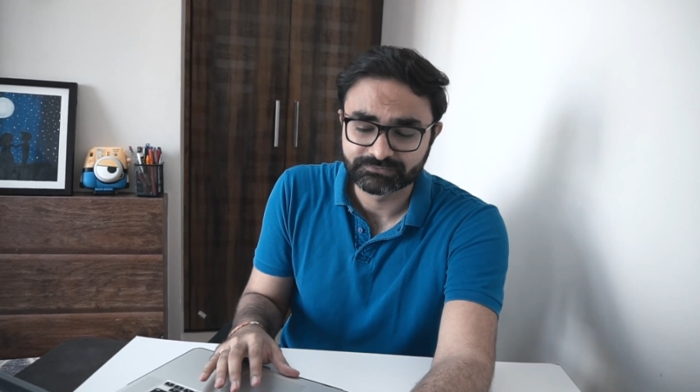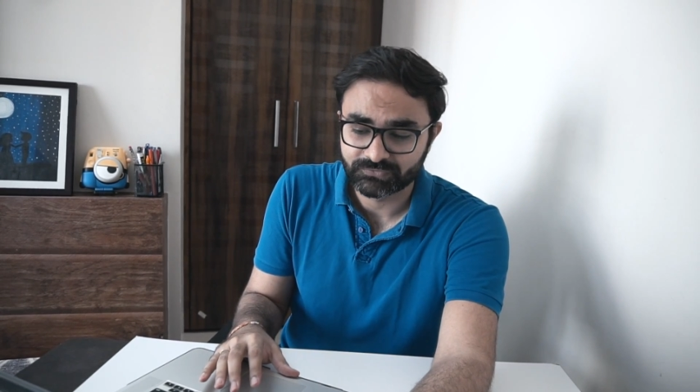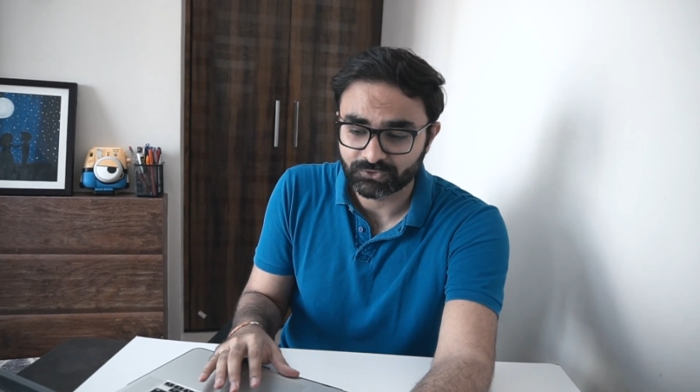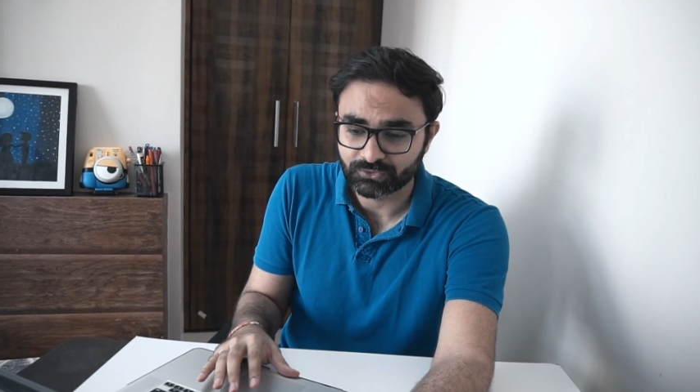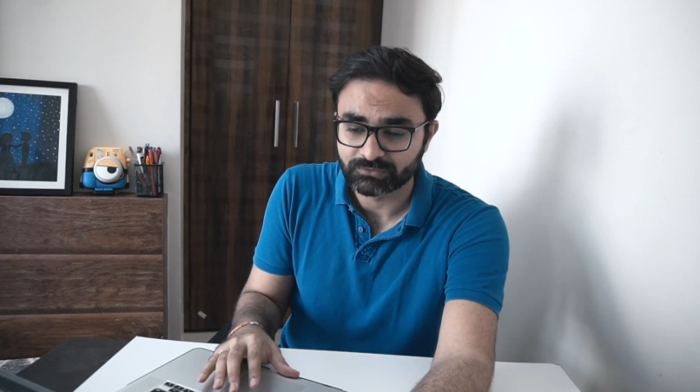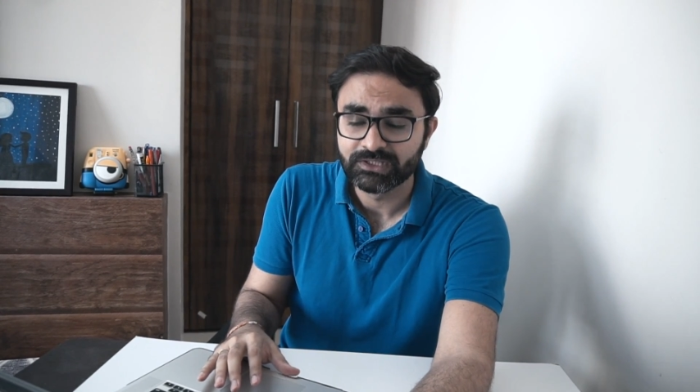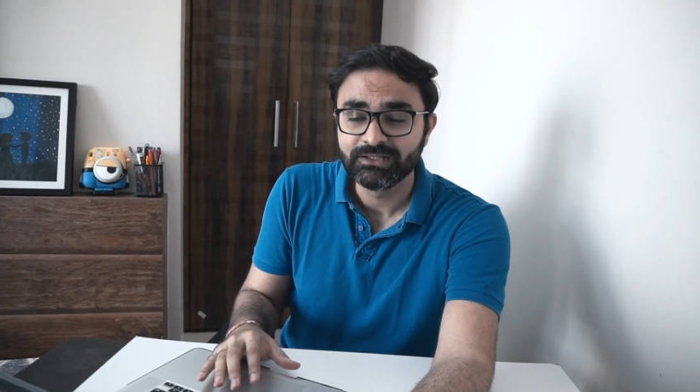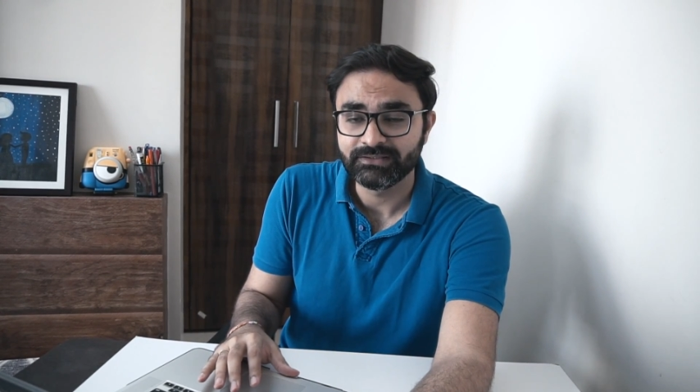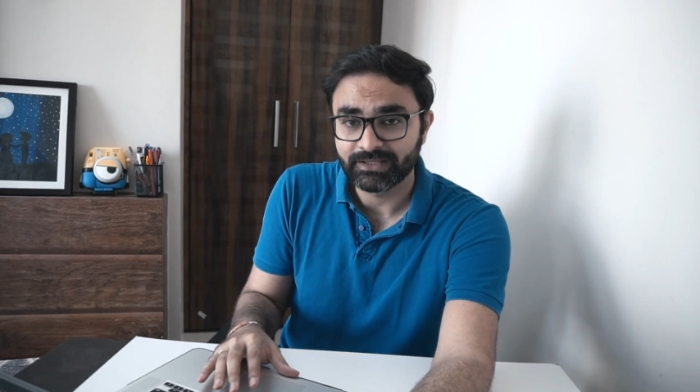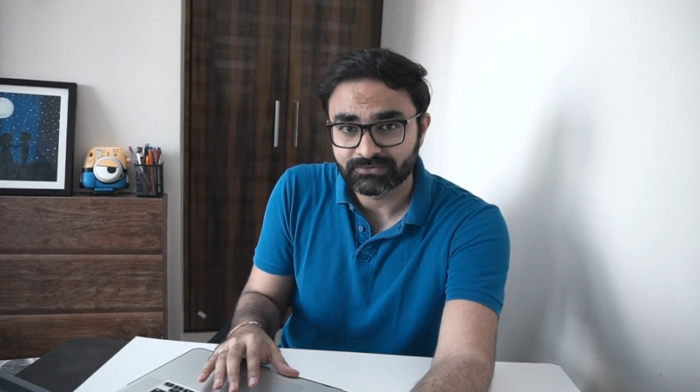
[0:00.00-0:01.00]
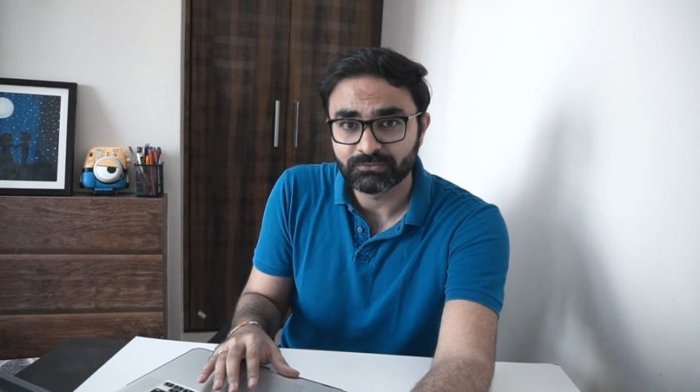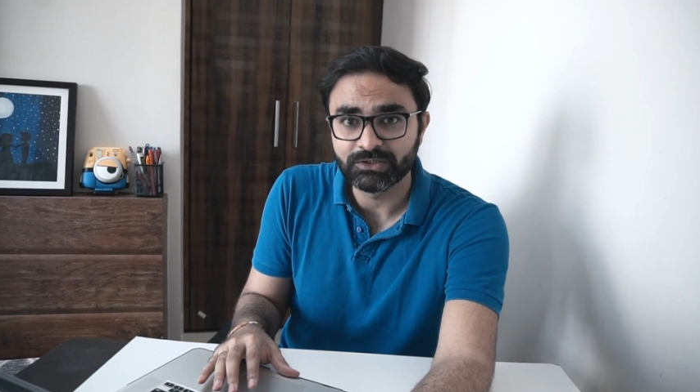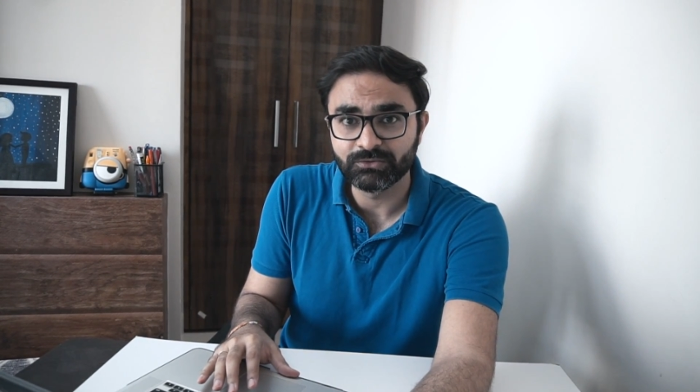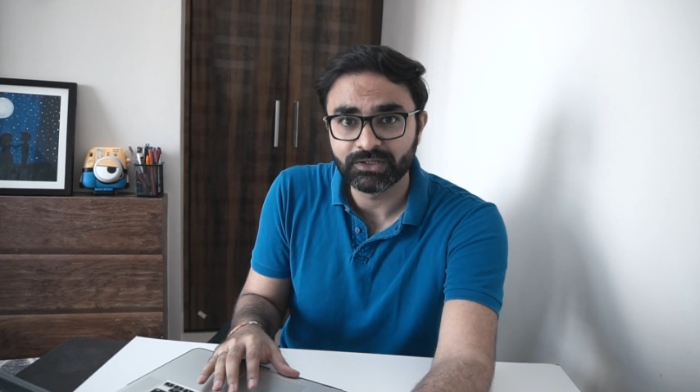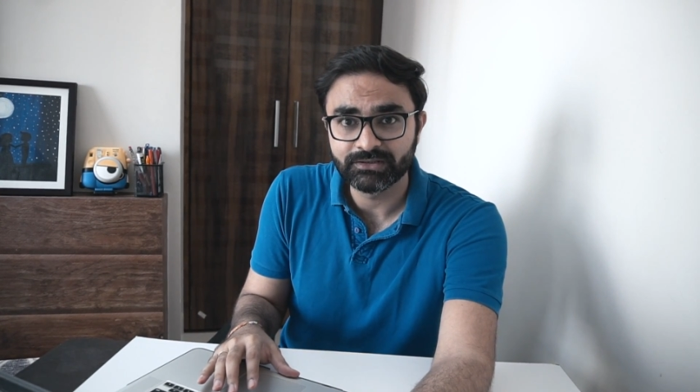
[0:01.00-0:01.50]
So thanks
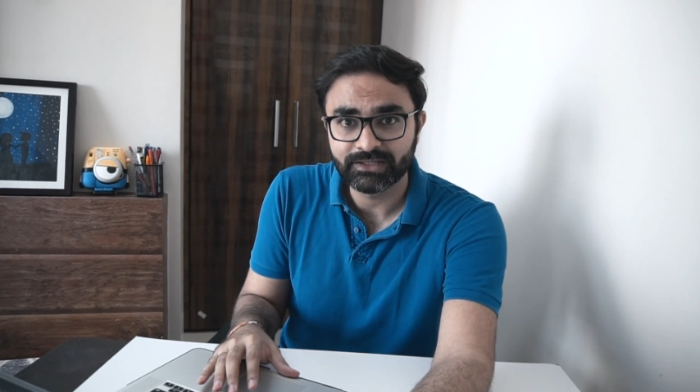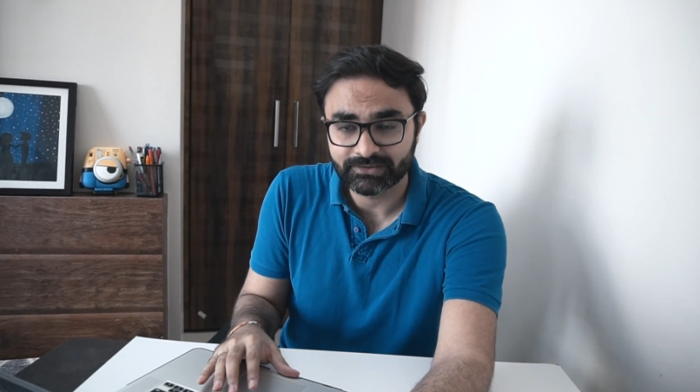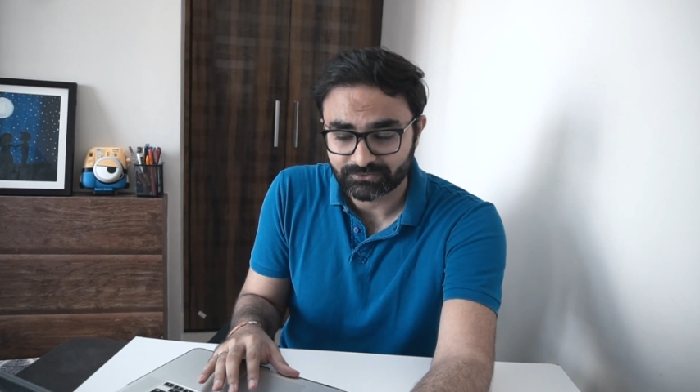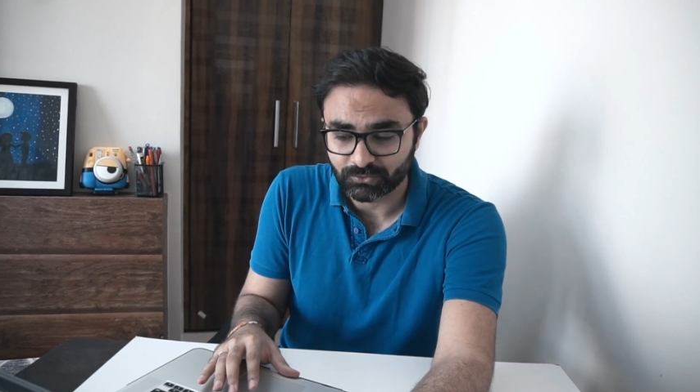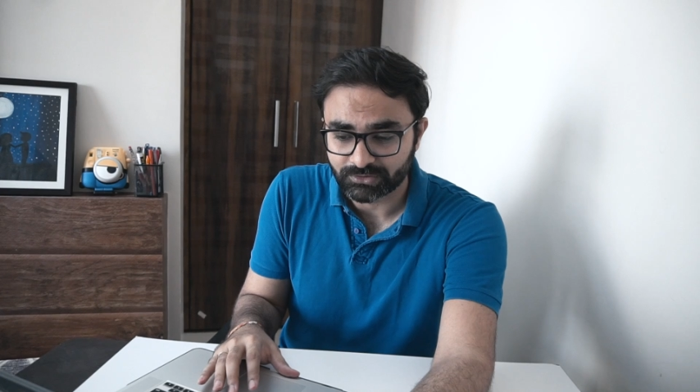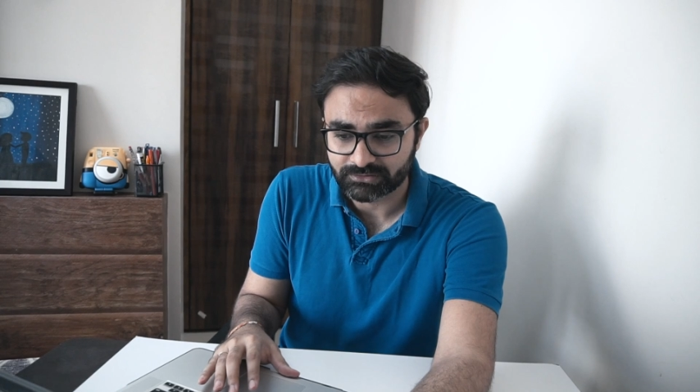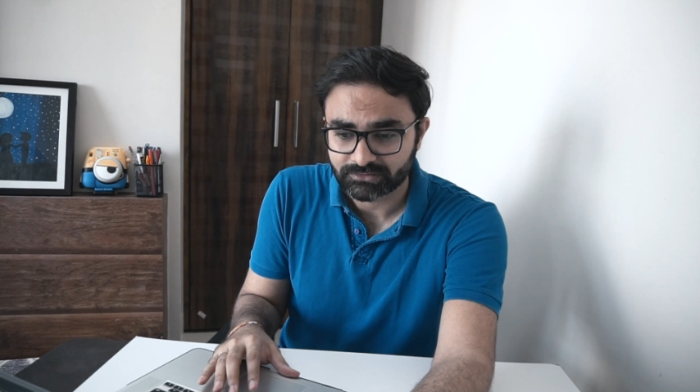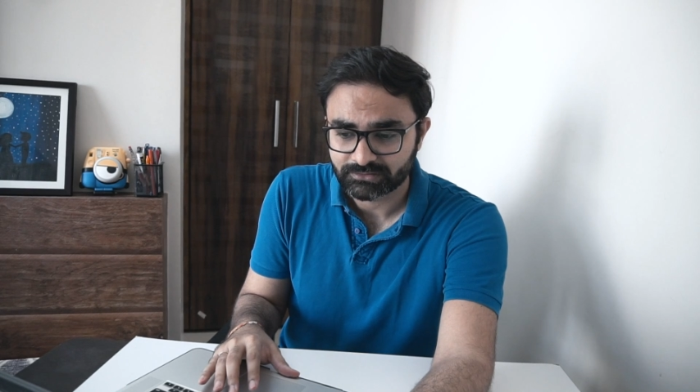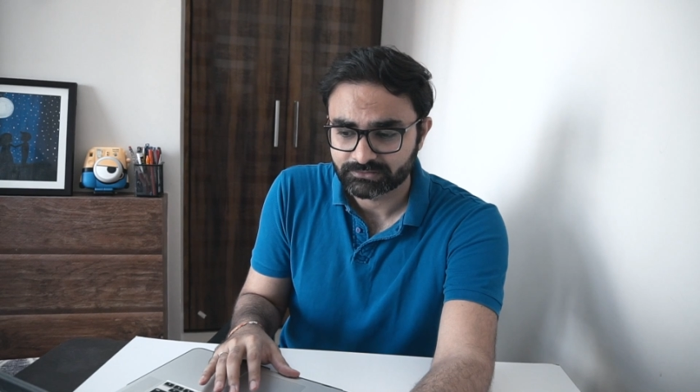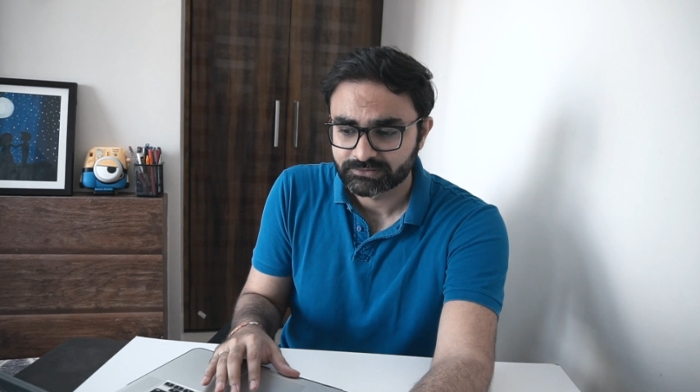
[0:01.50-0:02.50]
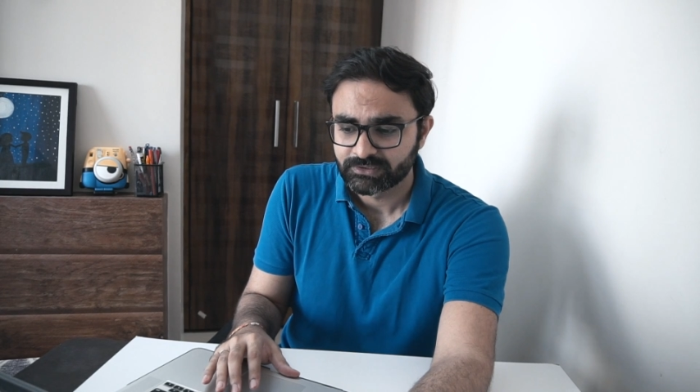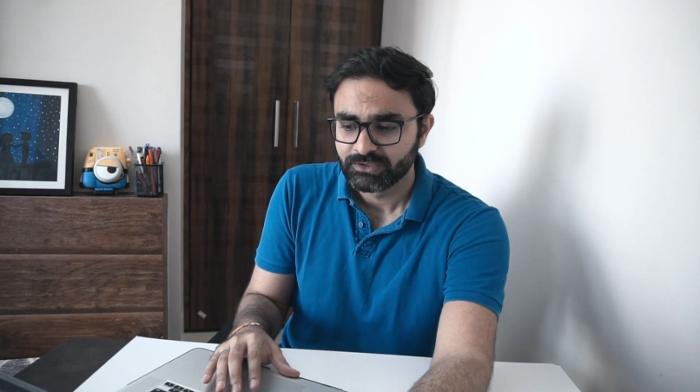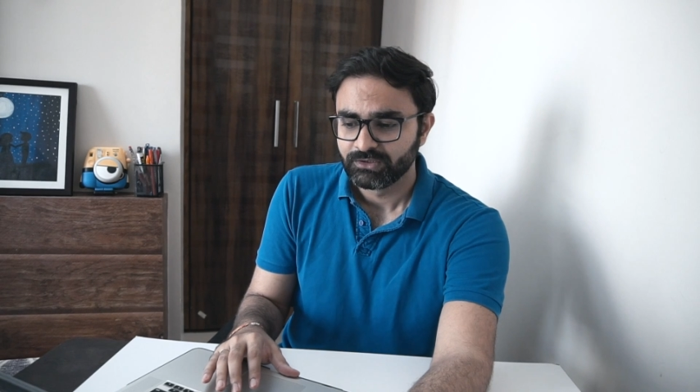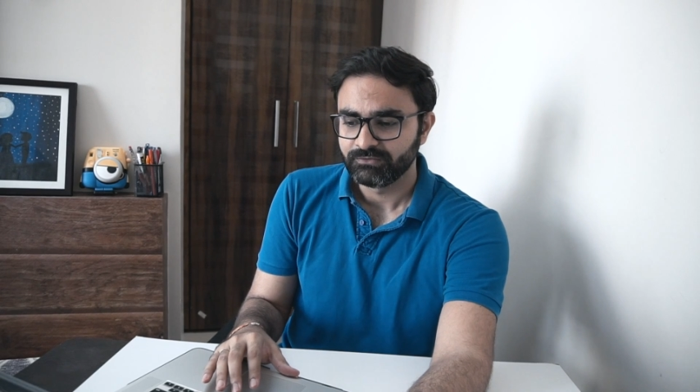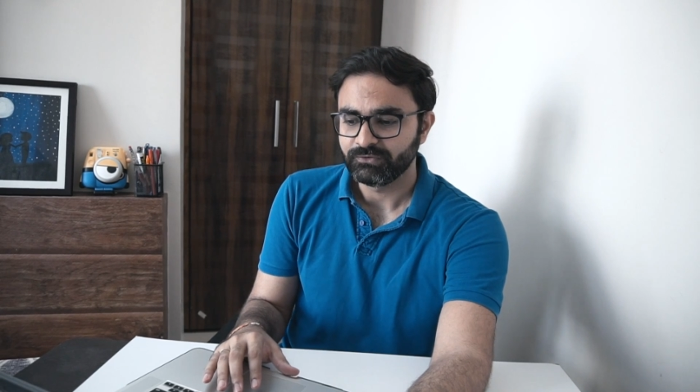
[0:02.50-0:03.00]
Varun and thanks Rohit
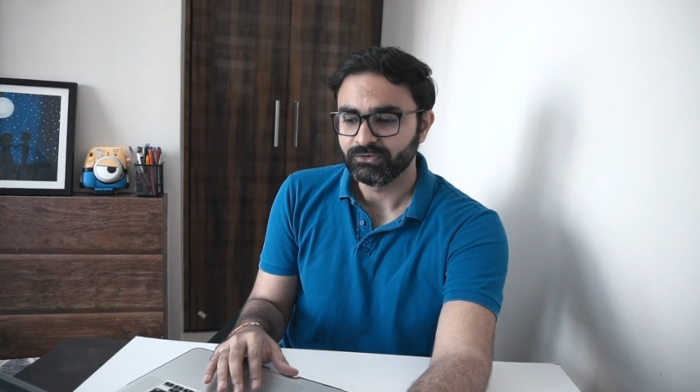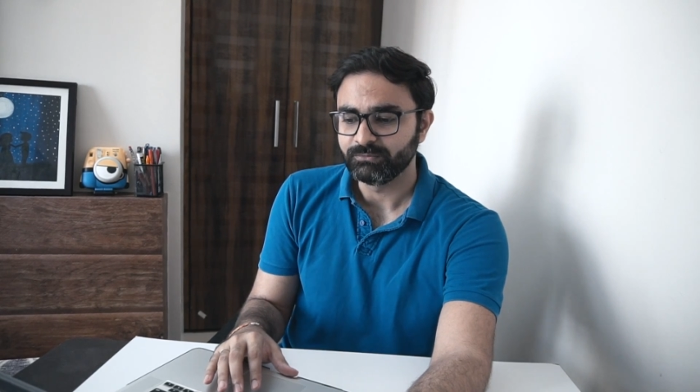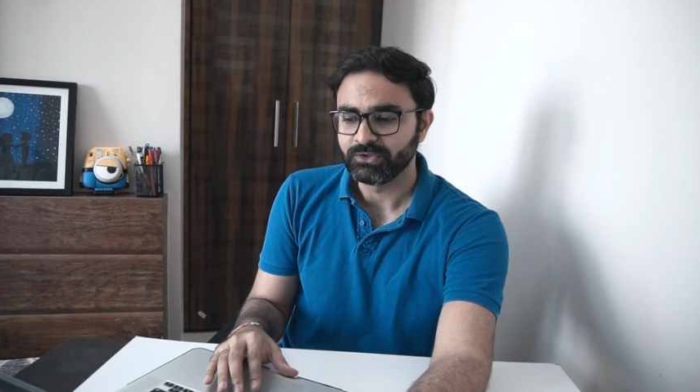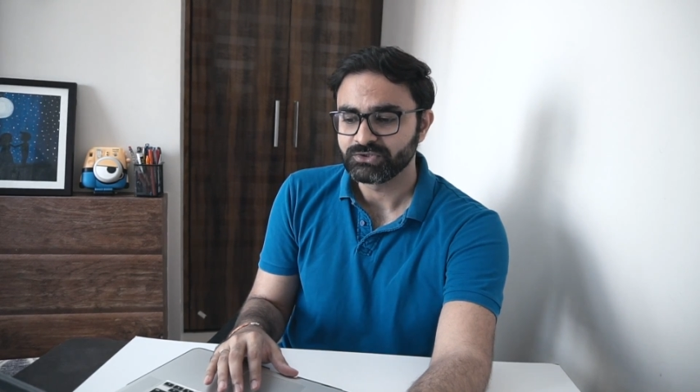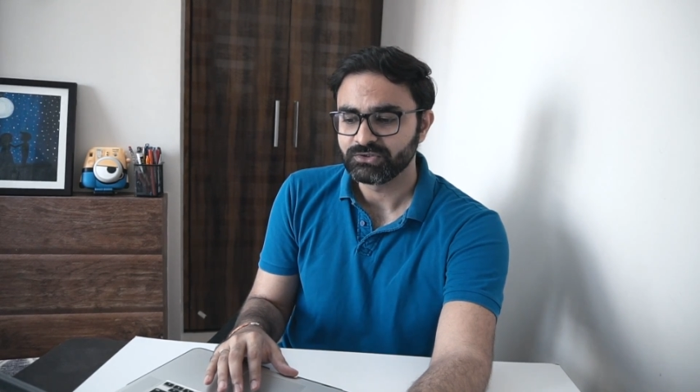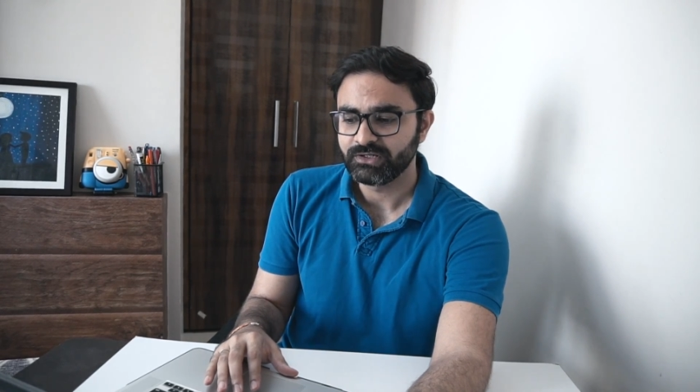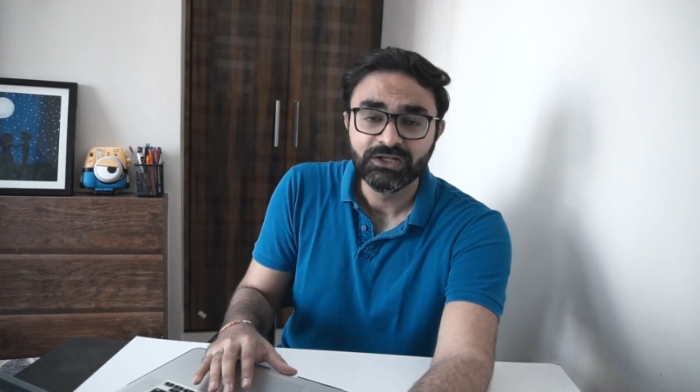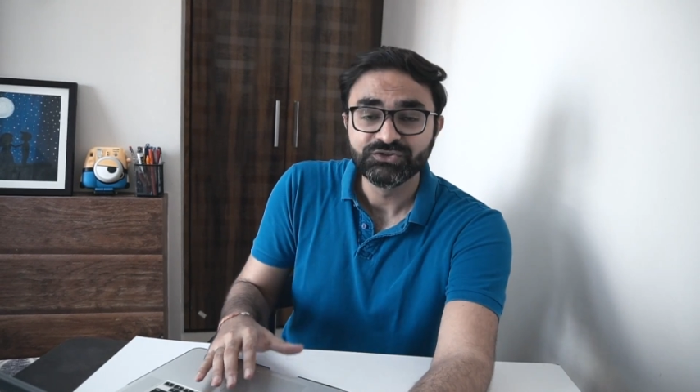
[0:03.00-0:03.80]
for the opportunity.